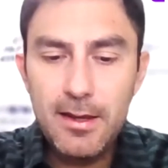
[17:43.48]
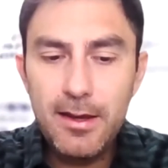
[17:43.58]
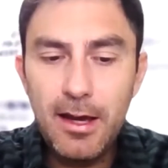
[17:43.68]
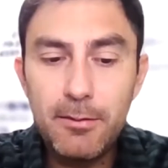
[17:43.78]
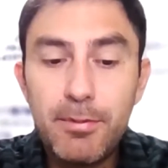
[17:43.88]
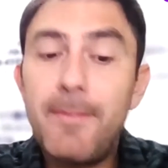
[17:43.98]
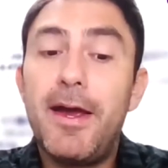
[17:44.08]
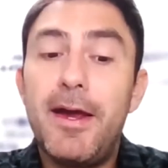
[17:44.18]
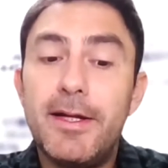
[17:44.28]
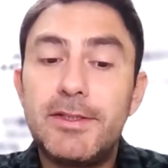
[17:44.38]
are
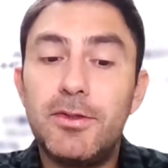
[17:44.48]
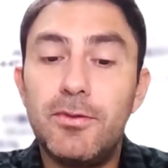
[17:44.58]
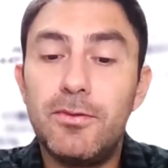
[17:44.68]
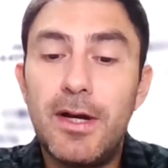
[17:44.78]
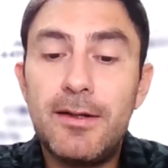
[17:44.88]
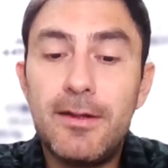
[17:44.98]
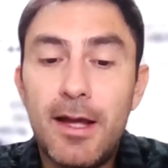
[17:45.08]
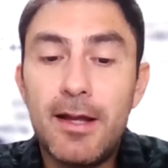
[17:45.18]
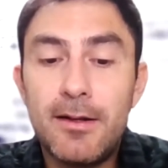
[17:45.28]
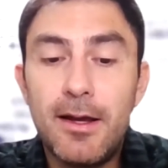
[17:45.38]
prepared to and
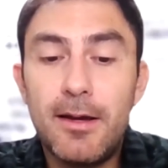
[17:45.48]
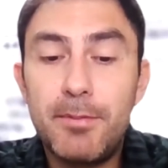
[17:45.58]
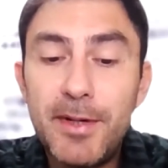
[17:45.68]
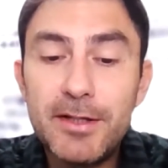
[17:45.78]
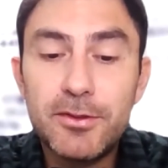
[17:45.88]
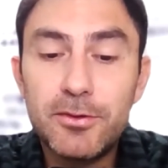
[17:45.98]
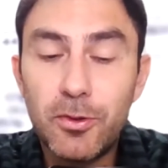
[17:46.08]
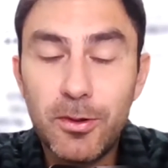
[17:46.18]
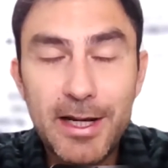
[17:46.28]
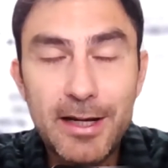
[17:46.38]
are prepared to
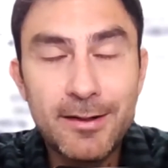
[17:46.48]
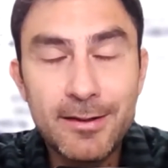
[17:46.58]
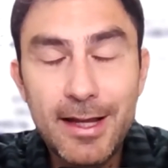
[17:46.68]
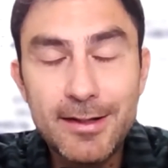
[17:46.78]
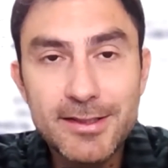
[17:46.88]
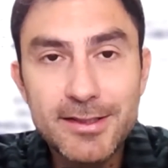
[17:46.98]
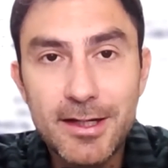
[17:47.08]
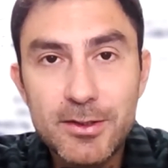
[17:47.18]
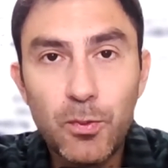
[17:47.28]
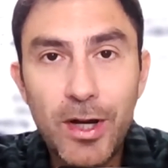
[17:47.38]
talk about and can
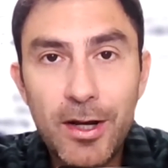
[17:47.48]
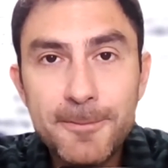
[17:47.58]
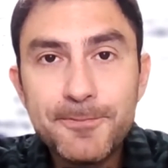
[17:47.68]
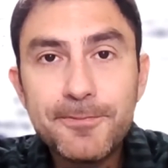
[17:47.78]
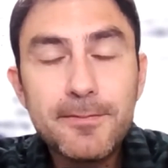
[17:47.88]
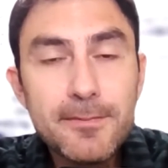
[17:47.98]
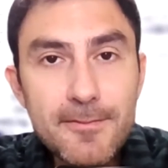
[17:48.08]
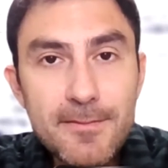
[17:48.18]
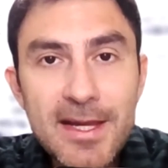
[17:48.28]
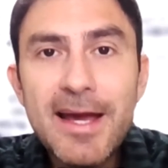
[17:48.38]
discuss well,
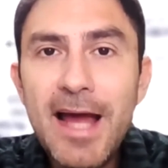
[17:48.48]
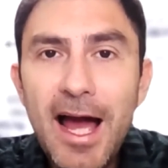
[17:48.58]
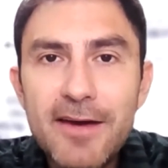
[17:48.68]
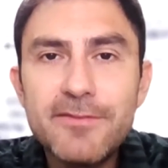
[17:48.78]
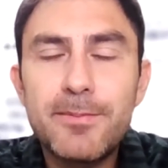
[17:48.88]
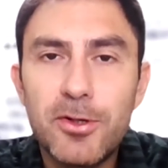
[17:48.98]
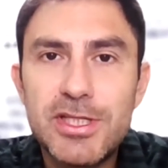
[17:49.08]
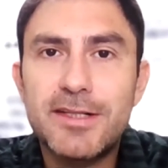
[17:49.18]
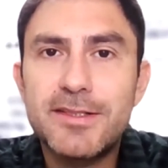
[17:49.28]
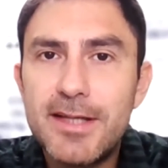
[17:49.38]
and have
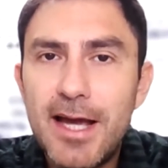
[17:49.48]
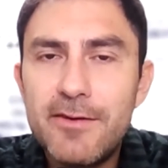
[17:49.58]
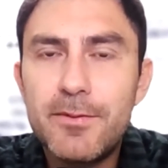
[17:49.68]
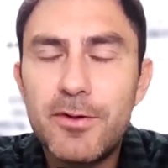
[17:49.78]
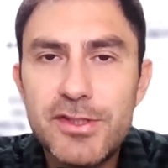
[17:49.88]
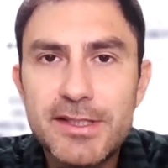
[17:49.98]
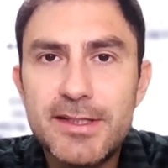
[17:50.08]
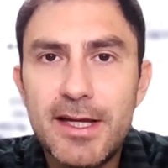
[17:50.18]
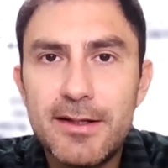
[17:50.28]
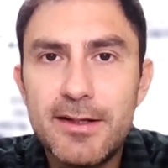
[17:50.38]
projects
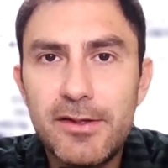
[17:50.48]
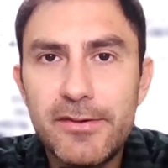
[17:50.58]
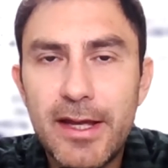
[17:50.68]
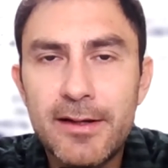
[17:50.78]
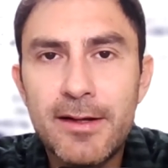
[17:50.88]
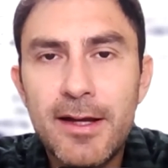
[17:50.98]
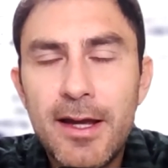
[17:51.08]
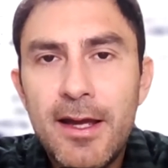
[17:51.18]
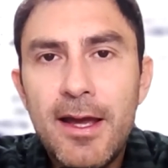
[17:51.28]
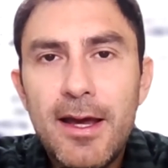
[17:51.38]
that you can
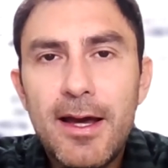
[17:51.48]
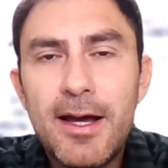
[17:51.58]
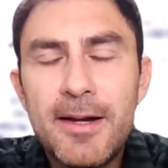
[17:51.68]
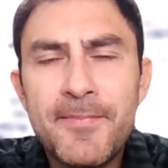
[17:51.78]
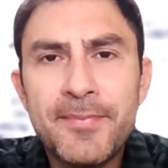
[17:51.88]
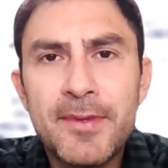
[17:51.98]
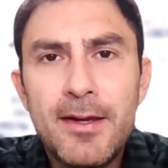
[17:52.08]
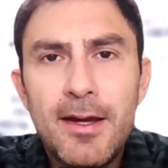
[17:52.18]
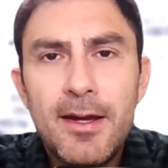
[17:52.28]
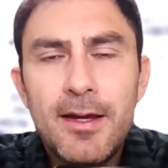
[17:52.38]

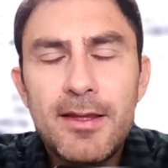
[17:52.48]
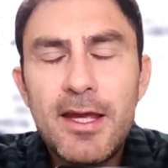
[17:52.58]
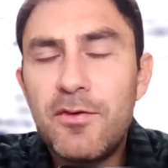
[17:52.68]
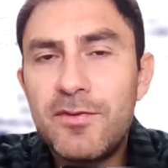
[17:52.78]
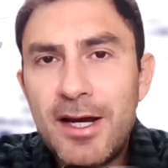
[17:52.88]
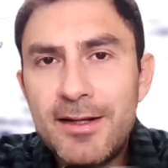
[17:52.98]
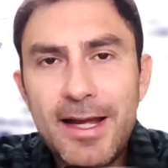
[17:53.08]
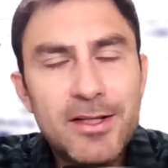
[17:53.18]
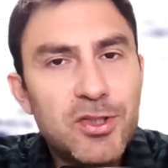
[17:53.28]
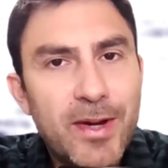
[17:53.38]
that you've done
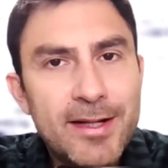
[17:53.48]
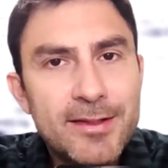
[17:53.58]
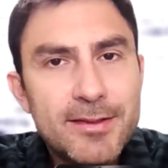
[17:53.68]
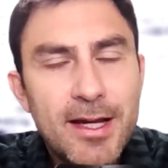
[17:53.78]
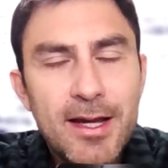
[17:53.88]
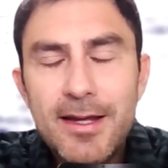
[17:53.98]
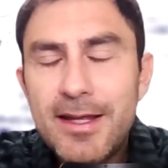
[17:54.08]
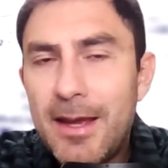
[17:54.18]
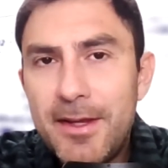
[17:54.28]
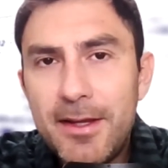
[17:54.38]
end to end.
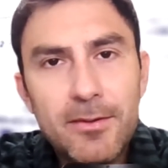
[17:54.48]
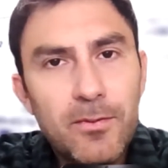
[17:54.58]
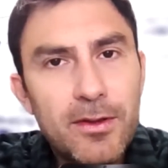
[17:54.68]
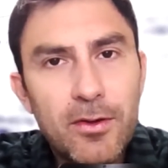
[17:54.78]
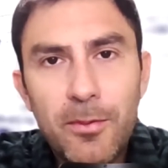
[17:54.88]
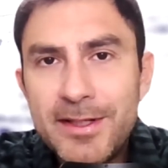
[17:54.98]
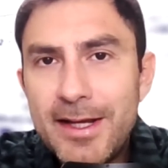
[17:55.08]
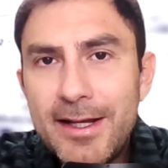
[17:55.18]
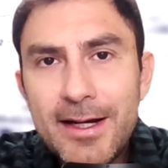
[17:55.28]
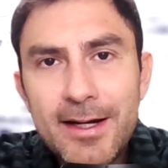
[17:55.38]
Can be with open
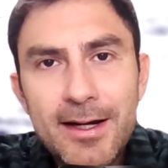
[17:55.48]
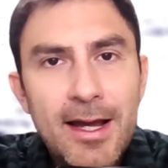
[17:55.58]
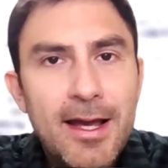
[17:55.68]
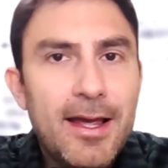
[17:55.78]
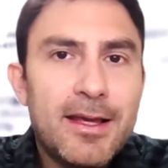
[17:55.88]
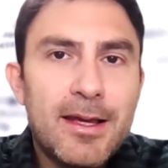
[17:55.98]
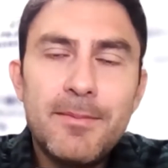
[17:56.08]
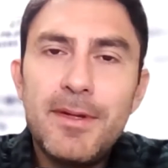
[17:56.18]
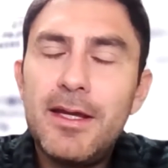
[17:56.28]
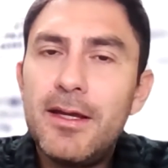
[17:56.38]
data. It can
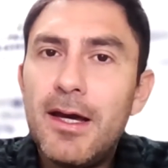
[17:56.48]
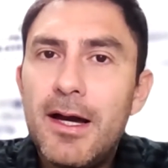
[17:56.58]
be